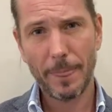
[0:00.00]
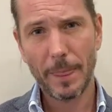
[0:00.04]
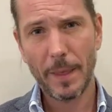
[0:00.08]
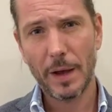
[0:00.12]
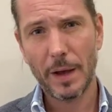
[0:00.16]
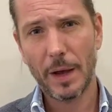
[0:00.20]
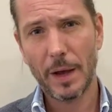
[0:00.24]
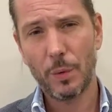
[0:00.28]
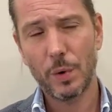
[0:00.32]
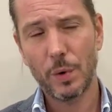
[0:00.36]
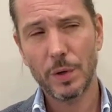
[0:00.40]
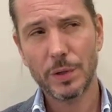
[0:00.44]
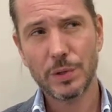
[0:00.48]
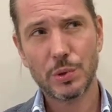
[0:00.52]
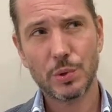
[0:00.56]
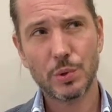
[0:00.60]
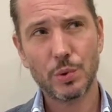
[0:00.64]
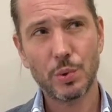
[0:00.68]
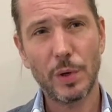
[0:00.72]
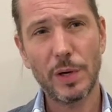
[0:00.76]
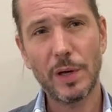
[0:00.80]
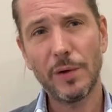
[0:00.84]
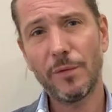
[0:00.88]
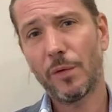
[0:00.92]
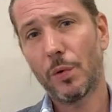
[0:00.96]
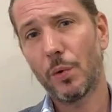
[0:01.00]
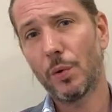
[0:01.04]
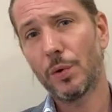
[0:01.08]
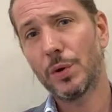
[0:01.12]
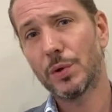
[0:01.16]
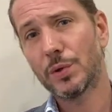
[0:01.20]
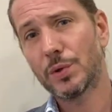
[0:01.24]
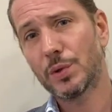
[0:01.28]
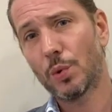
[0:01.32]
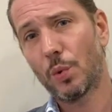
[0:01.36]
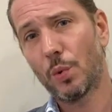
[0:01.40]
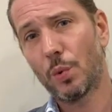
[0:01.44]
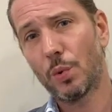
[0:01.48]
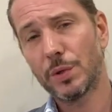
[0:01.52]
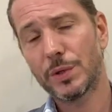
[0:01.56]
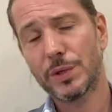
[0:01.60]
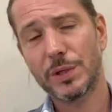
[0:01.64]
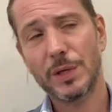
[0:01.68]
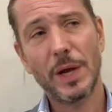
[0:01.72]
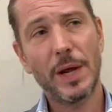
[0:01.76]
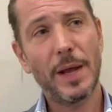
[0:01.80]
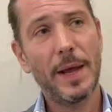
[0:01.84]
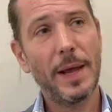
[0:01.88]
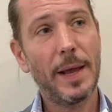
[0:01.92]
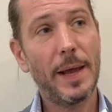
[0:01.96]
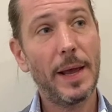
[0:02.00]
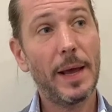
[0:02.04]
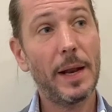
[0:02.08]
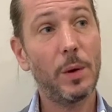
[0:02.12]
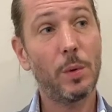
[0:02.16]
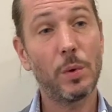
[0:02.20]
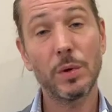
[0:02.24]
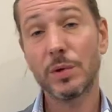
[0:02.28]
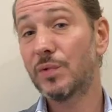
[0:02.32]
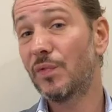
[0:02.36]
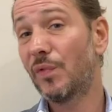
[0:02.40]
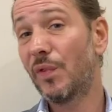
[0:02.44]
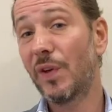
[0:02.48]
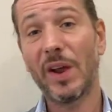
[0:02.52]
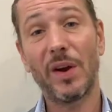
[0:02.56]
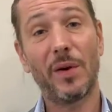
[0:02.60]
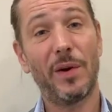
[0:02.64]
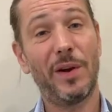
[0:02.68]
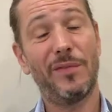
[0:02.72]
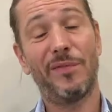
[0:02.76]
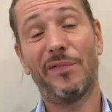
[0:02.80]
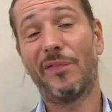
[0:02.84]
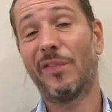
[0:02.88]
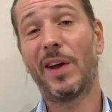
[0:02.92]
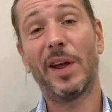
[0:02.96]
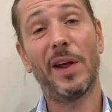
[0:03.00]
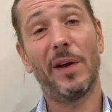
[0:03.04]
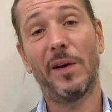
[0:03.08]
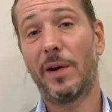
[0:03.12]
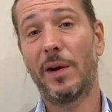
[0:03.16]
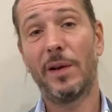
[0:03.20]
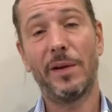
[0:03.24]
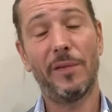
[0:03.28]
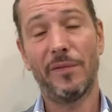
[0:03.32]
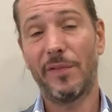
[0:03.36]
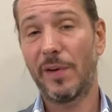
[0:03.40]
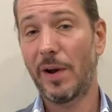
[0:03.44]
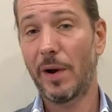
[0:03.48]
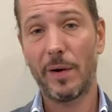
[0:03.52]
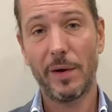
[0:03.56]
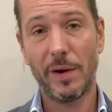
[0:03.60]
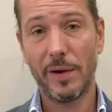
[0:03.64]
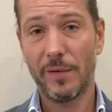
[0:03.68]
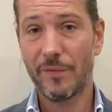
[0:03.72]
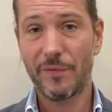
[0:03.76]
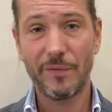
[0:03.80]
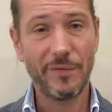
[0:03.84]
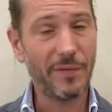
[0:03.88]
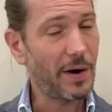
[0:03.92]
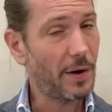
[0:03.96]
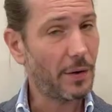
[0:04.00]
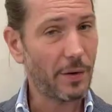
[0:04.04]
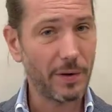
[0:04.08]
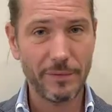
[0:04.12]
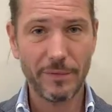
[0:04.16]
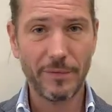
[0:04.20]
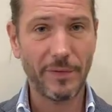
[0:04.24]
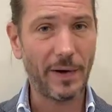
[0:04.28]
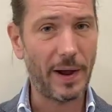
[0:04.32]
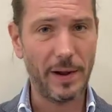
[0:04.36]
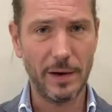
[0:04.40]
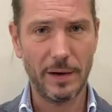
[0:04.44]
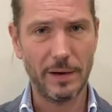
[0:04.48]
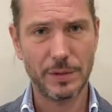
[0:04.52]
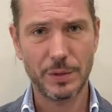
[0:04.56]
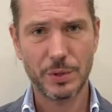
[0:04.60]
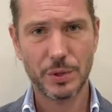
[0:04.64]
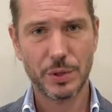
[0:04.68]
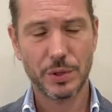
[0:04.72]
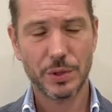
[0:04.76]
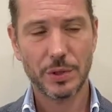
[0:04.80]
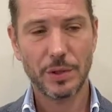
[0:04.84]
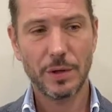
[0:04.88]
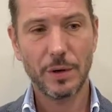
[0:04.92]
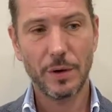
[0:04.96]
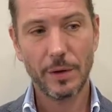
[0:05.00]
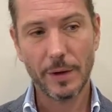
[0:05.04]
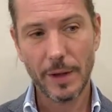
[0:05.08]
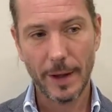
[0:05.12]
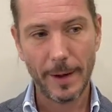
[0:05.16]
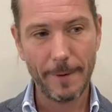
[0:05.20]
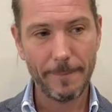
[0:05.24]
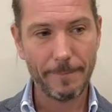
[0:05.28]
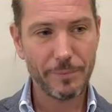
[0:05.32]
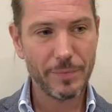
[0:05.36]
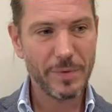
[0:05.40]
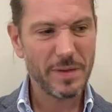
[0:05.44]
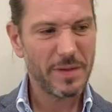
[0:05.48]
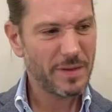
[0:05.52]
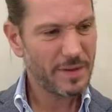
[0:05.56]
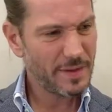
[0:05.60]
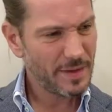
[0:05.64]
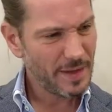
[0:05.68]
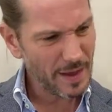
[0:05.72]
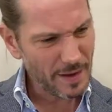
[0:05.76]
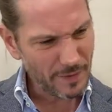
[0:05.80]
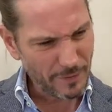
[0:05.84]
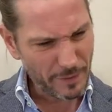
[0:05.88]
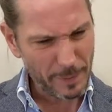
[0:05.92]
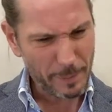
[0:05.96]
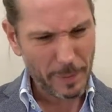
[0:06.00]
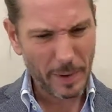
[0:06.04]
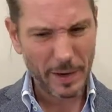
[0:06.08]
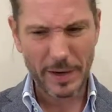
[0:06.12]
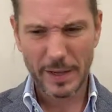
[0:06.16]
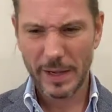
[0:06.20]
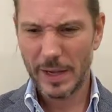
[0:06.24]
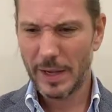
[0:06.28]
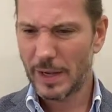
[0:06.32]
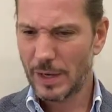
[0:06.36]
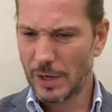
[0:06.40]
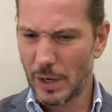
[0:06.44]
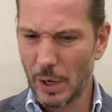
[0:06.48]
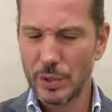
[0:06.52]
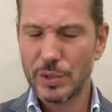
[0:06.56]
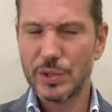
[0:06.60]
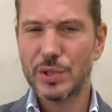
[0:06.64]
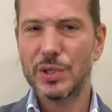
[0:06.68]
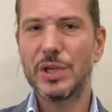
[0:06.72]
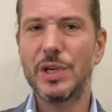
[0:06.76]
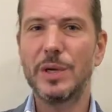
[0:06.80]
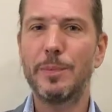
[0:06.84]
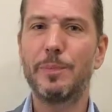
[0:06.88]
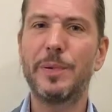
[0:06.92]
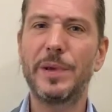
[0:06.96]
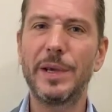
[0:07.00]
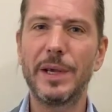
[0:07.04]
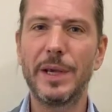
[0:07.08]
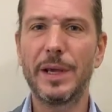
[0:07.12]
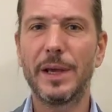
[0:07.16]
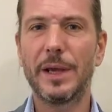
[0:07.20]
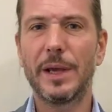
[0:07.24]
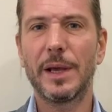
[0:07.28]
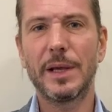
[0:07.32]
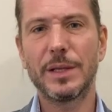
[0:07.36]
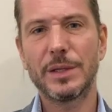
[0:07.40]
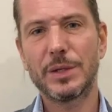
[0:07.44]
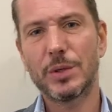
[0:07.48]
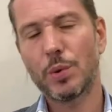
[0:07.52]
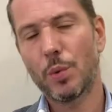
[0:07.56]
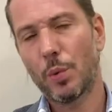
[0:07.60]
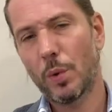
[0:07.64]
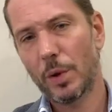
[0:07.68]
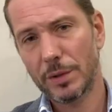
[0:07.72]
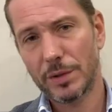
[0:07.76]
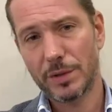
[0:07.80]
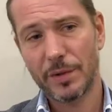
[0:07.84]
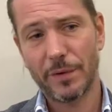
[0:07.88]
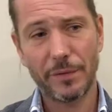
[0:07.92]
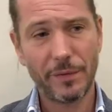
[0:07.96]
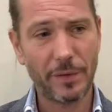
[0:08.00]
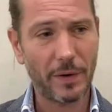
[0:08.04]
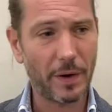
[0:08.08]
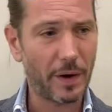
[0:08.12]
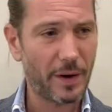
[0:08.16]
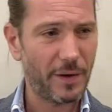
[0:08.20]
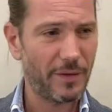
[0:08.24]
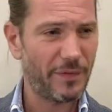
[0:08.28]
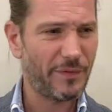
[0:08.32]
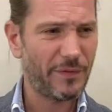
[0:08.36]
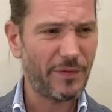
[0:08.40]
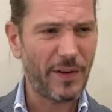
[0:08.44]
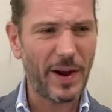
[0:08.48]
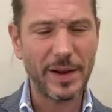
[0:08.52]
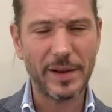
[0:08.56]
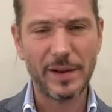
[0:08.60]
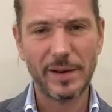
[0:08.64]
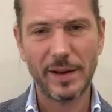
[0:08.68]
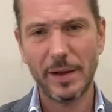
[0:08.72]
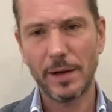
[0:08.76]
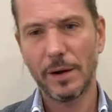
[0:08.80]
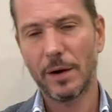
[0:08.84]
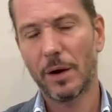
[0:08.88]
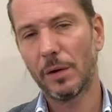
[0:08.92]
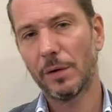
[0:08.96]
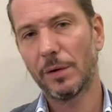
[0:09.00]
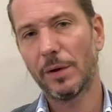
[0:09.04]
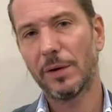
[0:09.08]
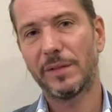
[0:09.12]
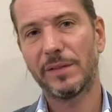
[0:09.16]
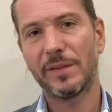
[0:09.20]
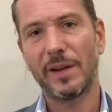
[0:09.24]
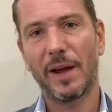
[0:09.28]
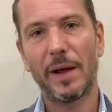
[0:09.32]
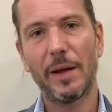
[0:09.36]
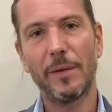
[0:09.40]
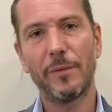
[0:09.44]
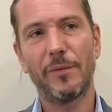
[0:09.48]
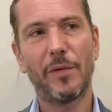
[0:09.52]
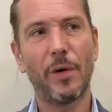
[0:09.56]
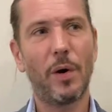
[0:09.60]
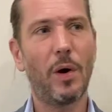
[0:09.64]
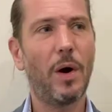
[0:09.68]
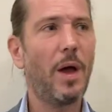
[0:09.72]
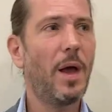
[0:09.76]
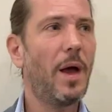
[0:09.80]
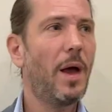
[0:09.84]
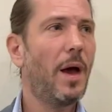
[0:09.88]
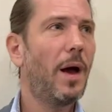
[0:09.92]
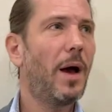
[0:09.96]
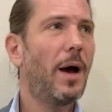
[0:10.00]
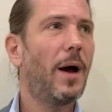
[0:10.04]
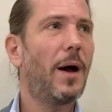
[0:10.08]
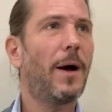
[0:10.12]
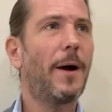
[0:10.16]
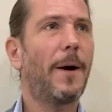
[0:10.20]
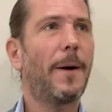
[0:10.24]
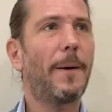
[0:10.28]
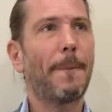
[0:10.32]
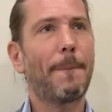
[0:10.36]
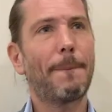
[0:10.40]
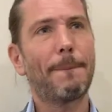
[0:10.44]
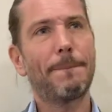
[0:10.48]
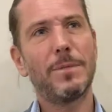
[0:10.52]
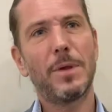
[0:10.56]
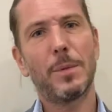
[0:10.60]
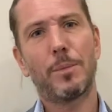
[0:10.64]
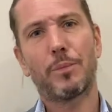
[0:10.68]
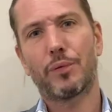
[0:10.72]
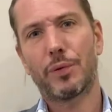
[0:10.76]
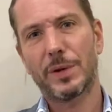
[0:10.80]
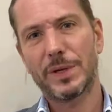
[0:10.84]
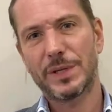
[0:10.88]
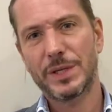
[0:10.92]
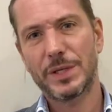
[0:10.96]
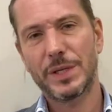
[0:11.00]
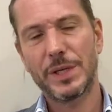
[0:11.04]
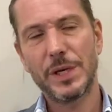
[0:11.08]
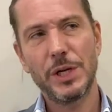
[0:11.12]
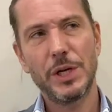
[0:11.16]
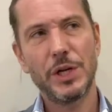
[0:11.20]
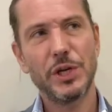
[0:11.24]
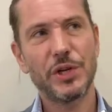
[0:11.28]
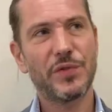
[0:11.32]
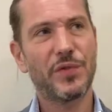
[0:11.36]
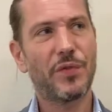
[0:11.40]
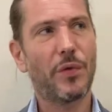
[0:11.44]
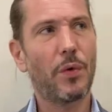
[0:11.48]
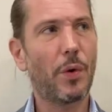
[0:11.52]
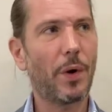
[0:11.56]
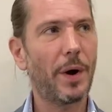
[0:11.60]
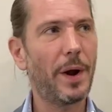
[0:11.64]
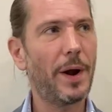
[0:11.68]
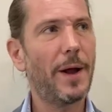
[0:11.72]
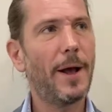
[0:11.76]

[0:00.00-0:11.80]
I was 24 years old, and it was very, very, very, very violent, okay? Everybody gossiping and so on so far, fighting all the time for the prestige, for